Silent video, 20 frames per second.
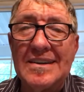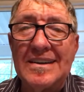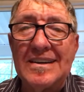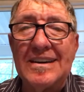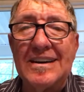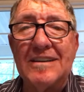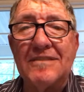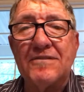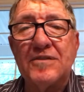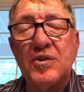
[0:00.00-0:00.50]

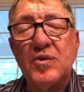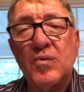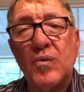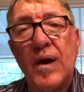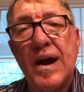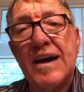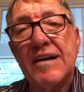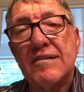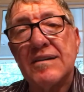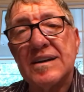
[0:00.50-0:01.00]
If you
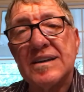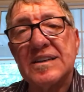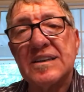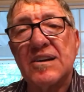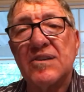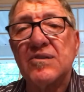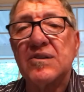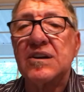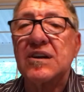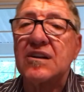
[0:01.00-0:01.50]
wear a
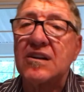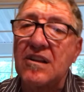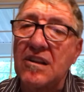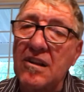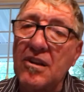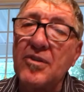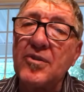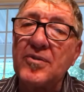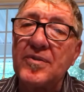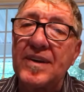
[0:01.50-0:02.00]
certain
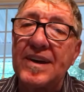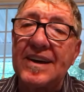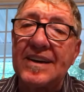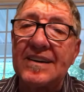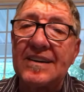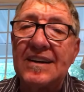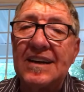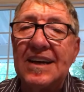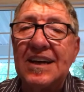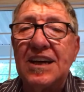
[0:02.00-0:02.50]
clothing,
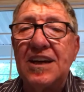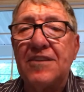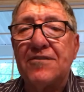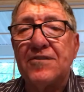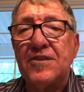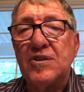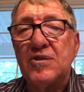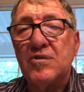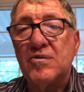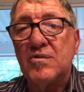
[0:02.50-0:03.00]
if
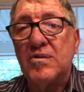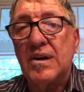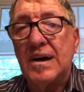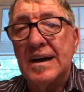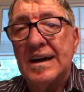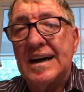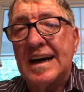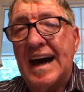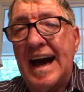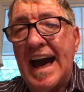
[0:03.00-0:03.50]
you
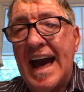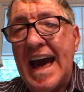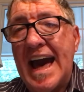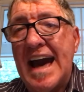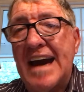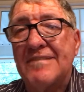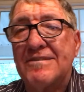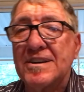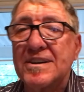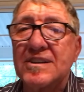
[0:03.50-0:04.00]

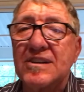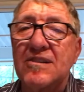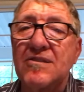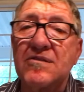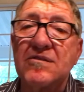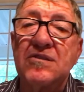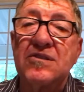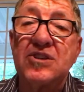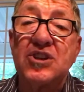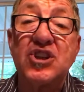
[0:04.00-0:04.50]
have a
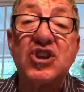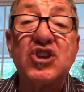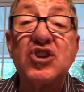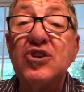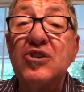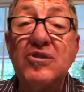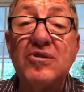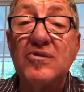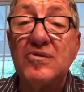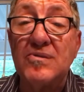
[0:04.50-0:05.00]
certain
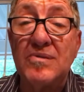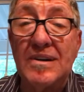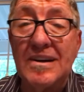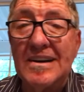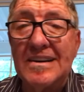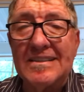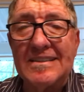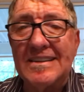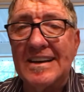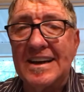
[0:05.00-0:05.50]
shoe
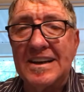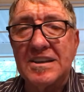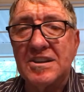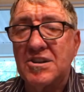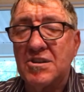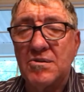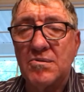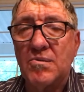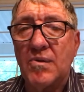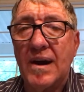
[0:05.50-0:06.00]
that
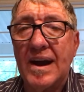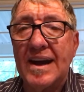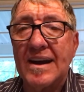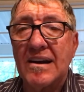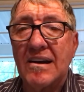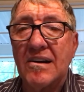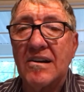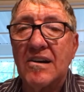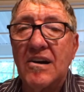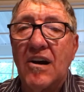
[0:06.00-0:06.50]
you
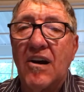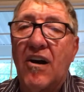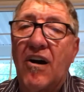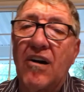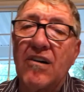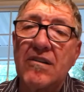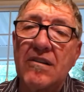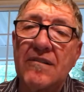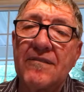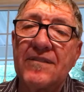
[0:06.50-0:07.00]
wear,
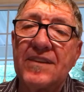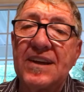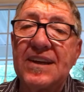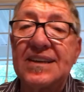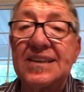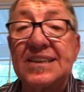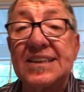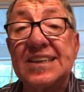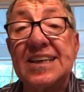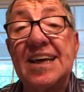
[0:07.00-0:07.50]
all of
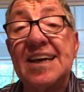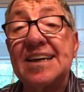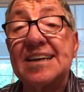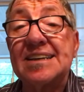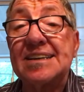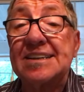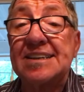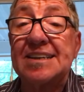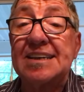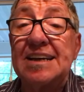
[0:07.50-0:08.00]
these
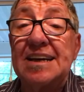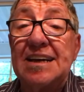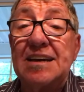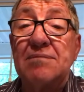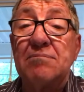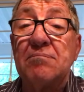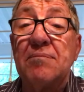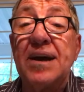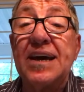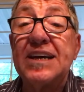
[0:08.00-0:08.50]
things
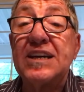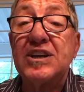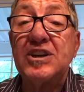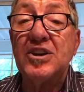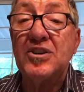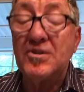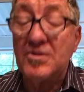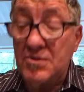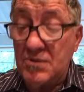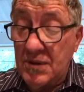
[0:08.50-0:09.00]
make
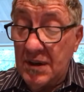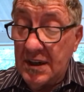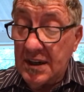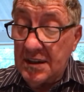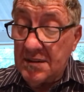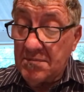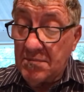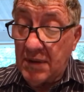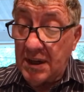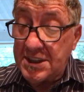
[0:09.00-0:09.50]
you
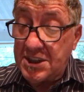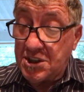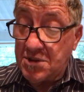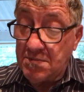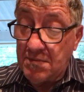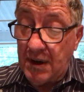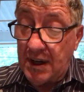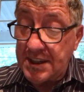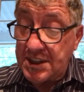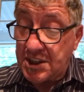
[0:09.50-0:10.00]
much,
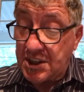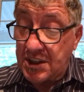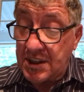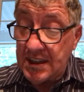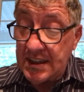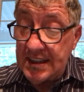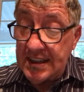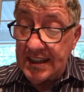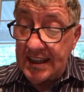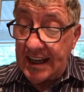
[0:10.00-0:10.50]
much
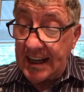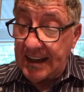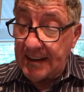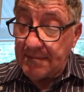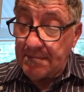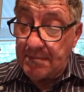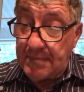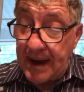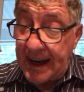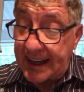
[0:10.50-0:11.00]

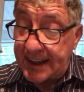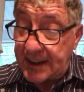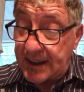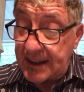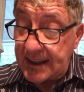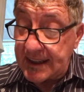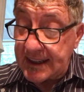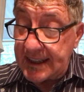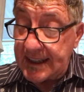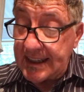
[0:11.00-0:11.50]

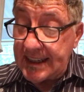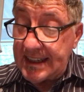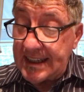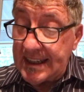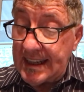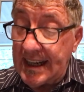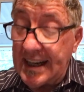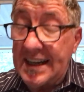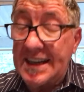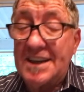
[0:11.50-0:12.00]
better.
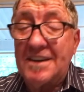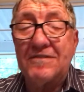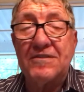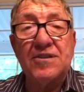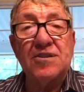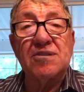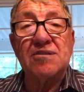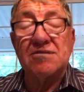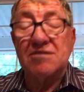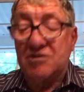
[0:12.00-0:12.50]
If
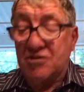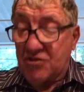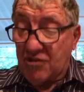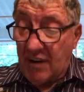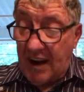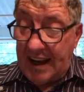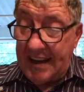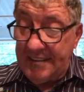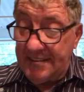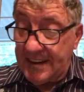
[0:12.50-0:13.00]
you're
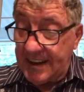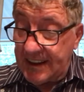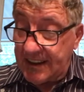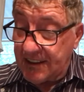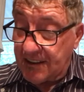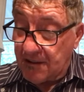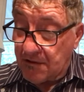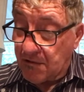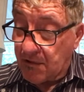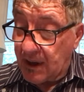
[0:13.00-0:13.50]
driving
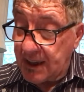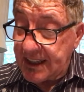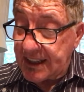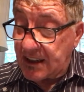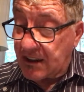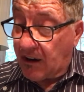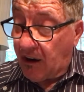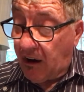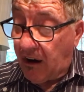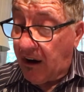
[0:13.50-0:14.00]
the right
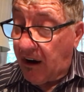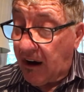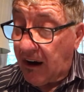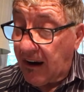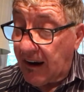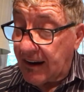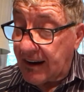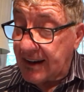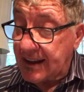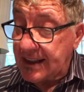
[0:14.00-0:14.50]

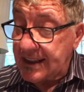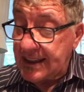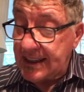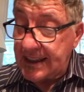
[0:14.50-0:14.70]
car.